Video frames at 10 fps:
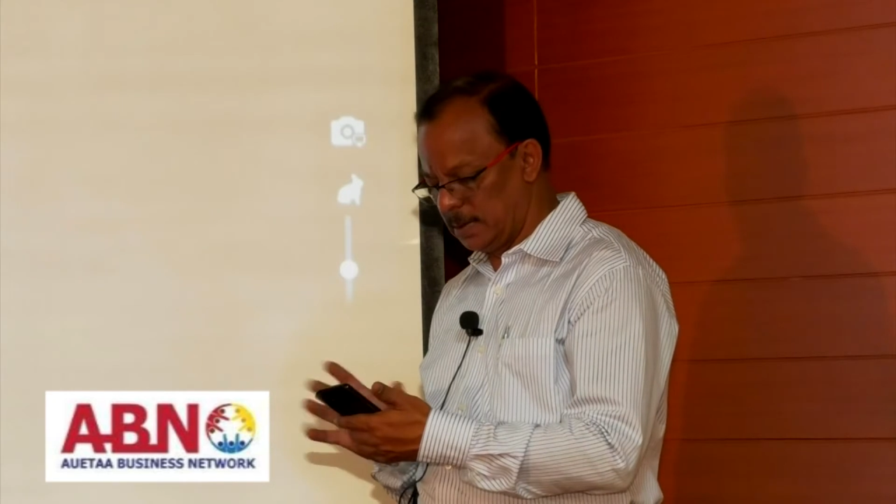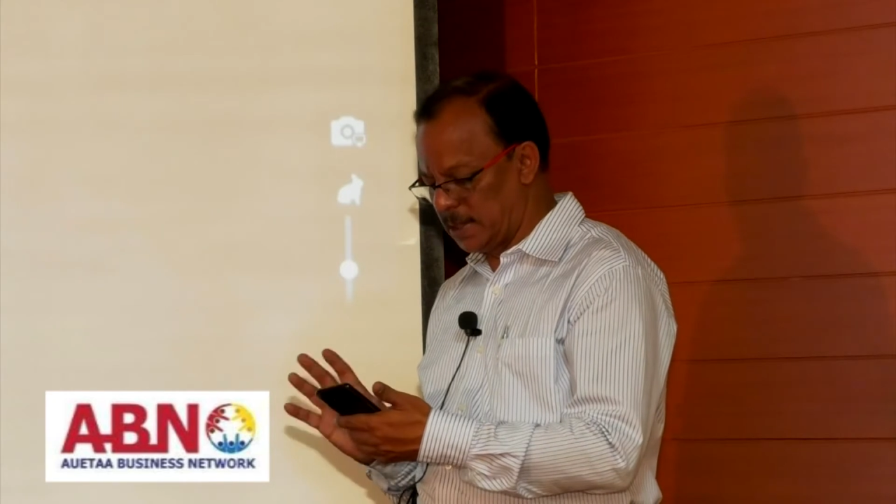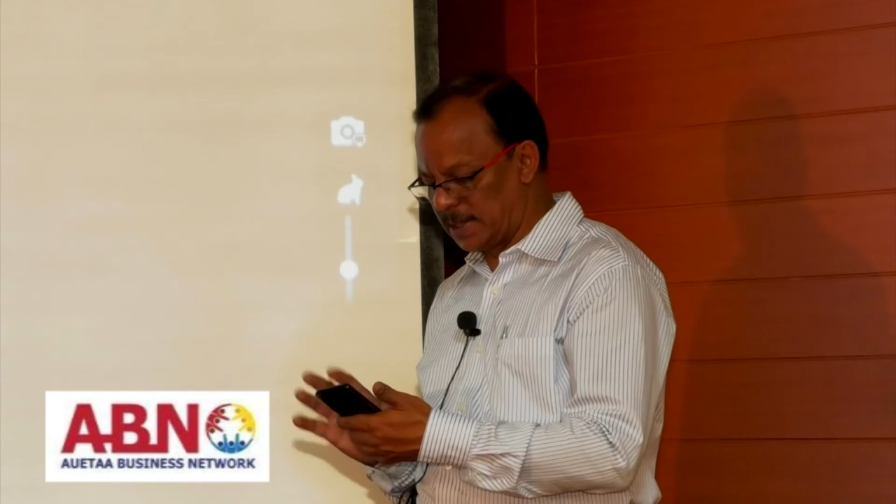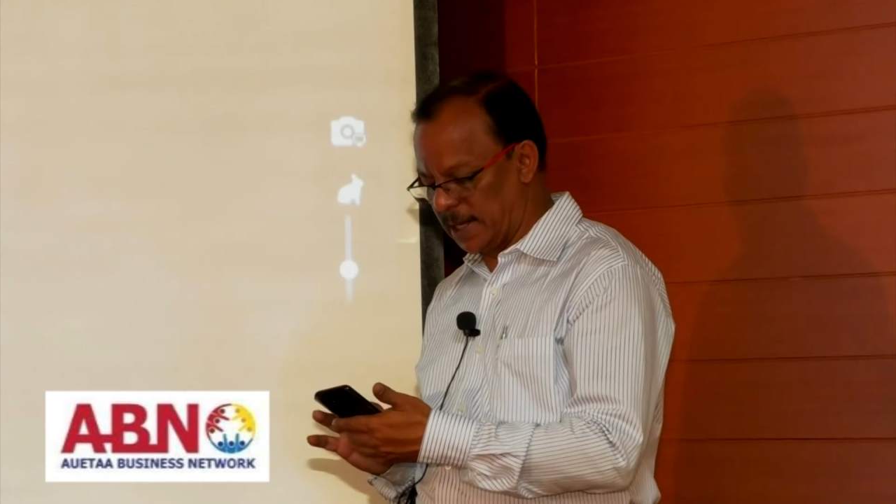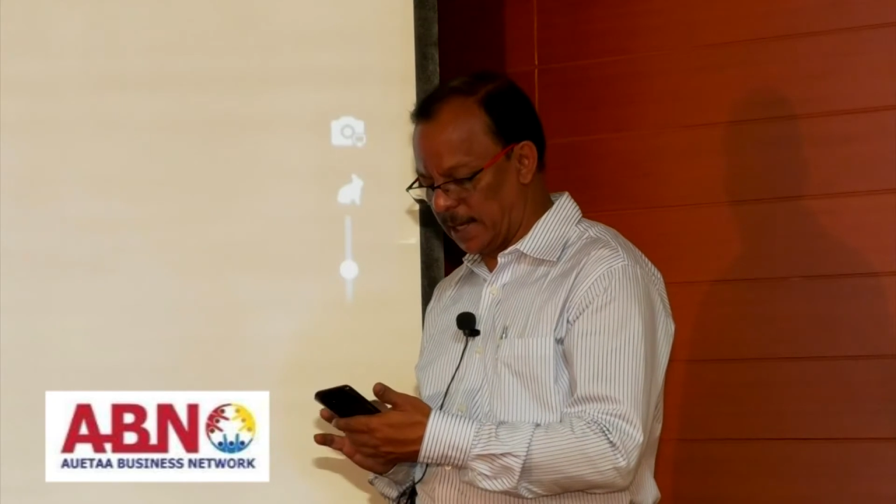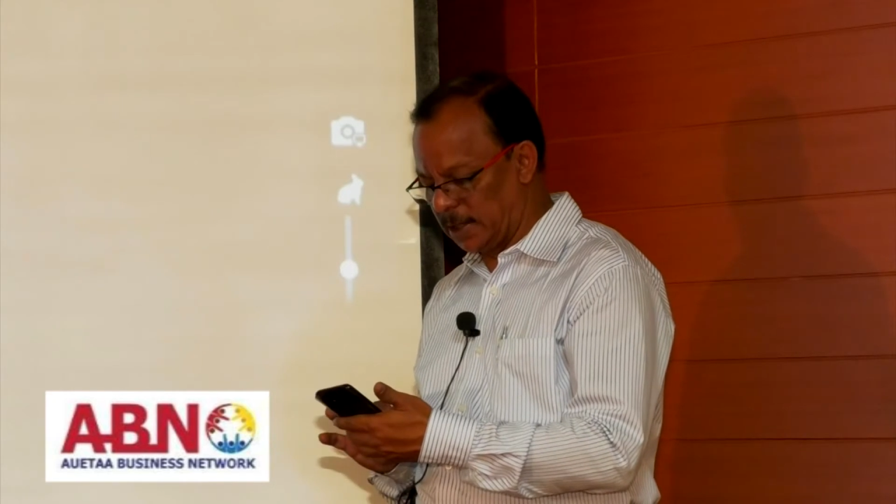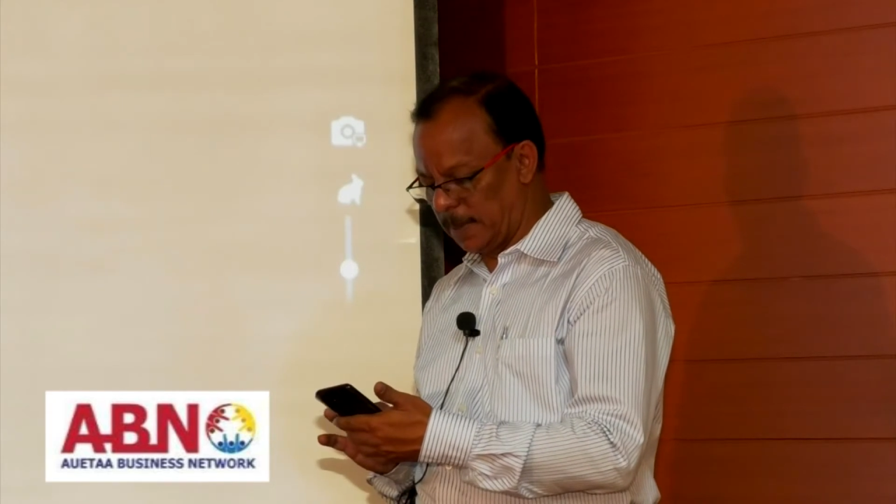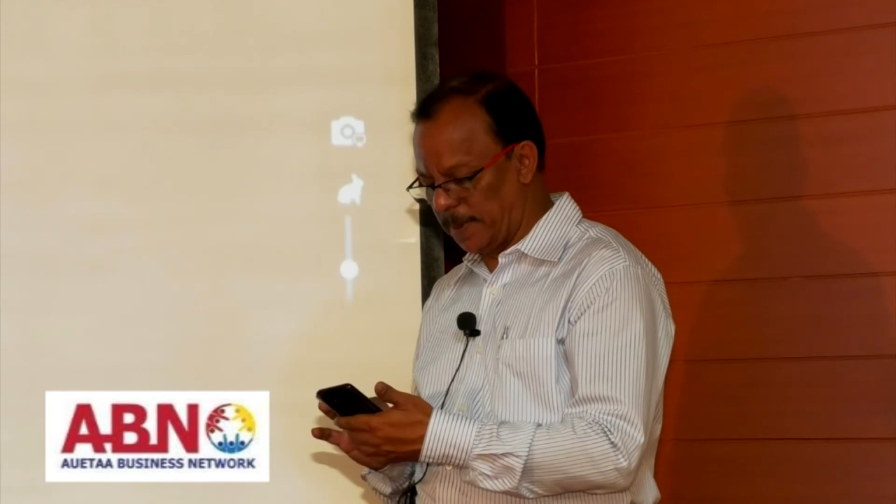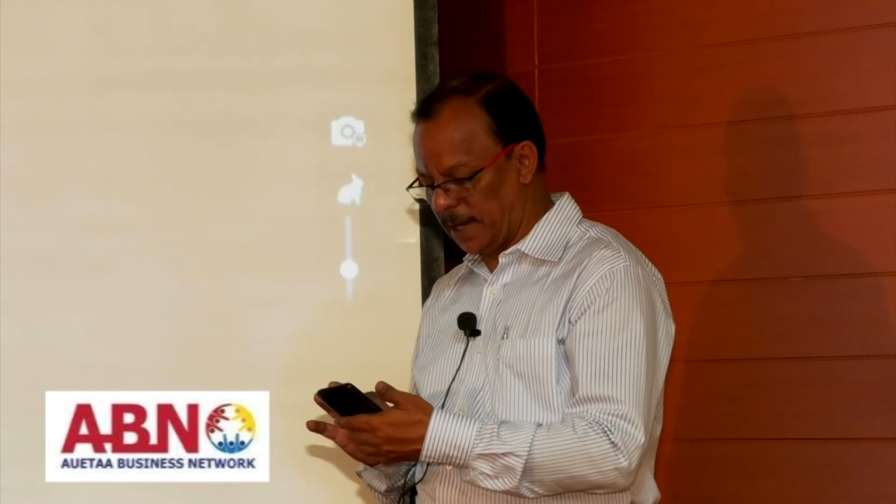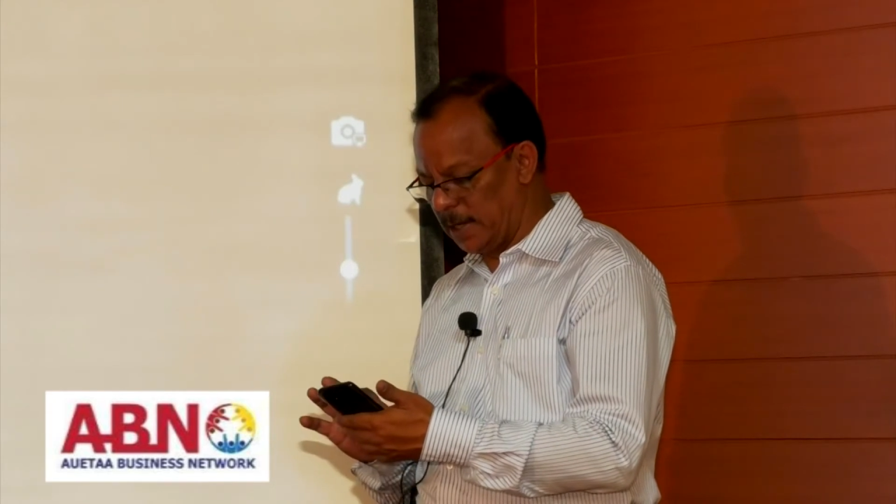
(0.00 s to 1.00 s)
just select the
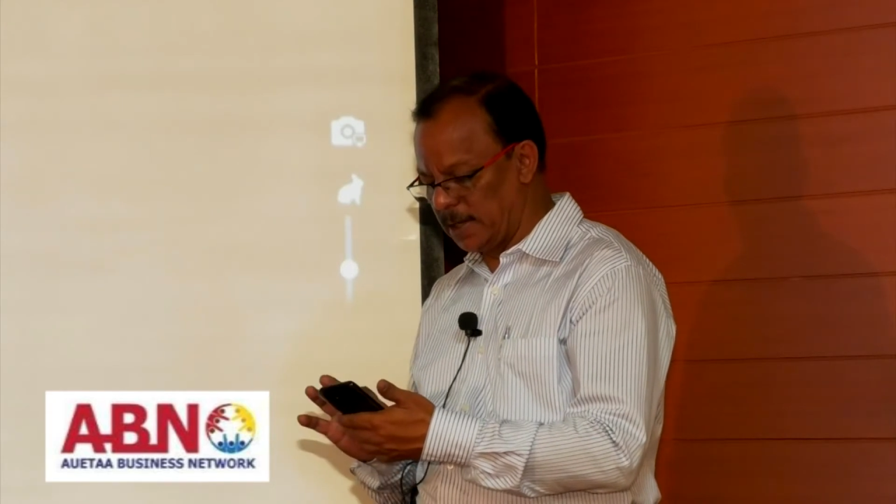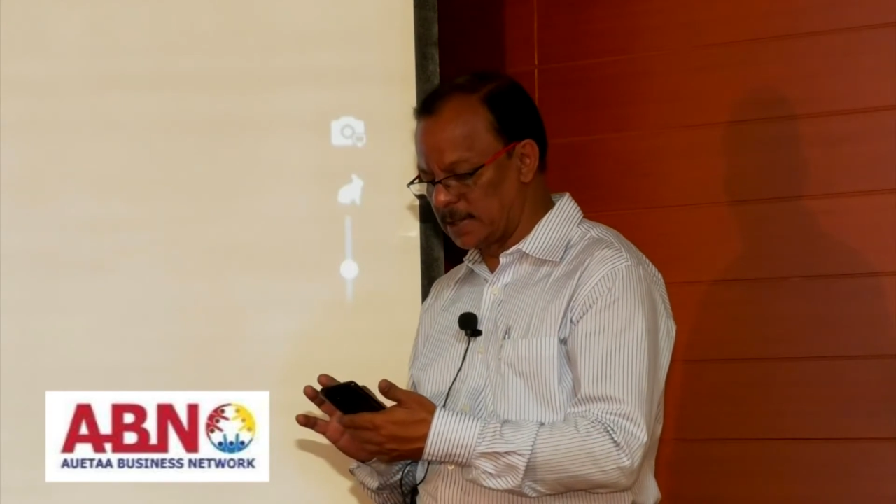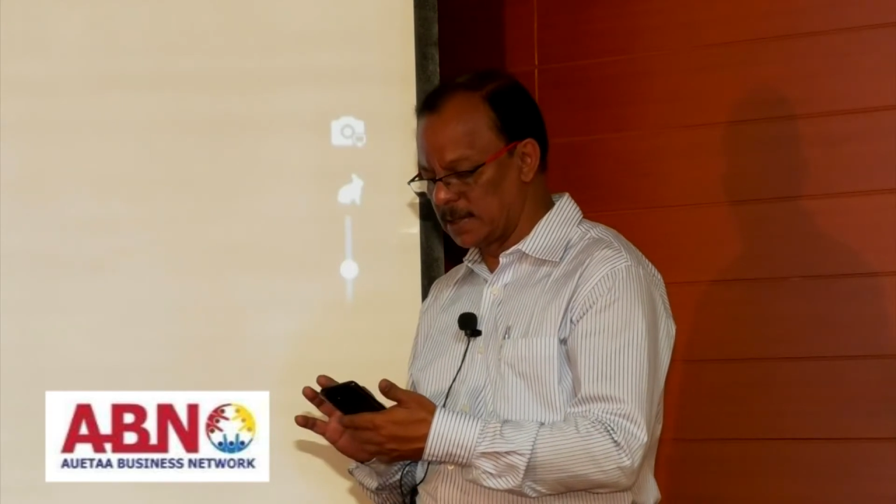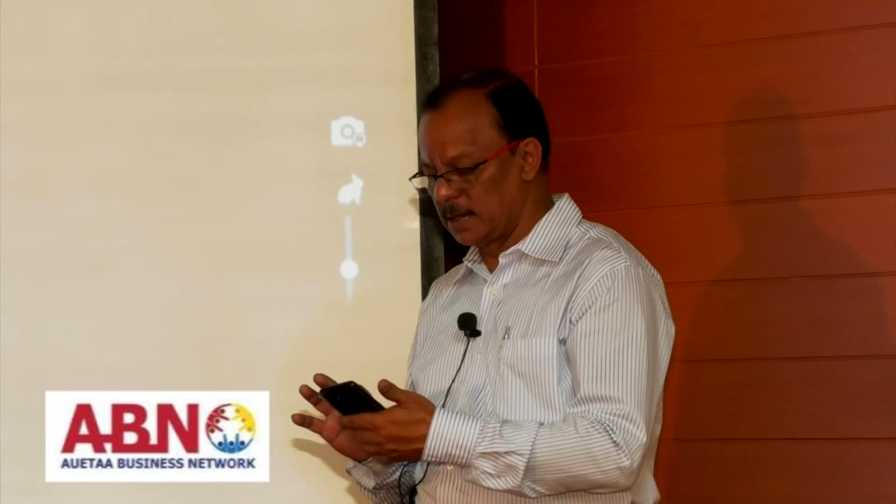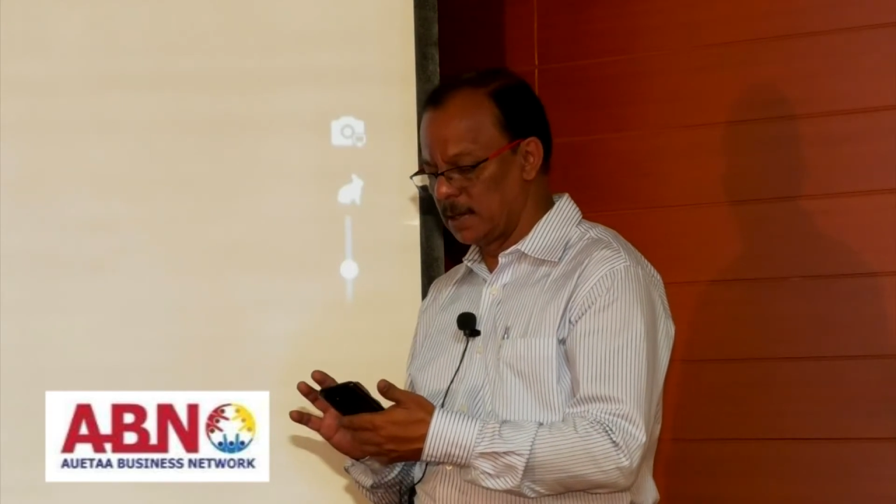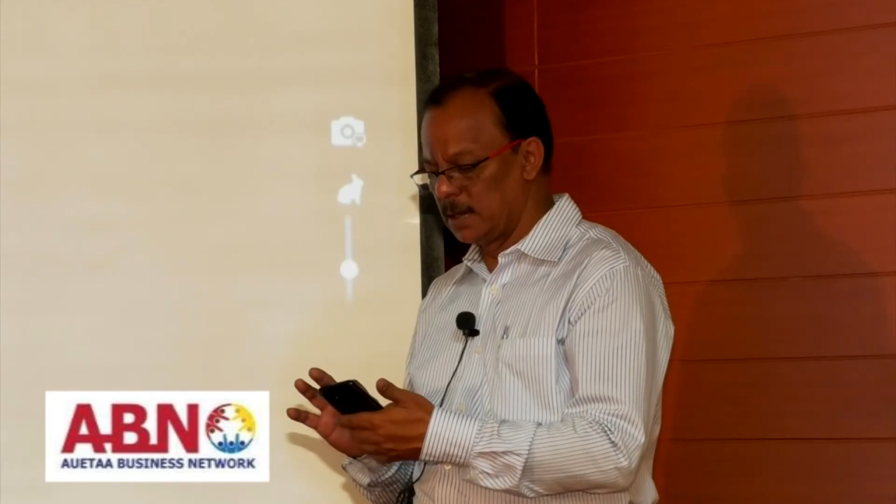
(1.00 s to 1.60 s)
playlist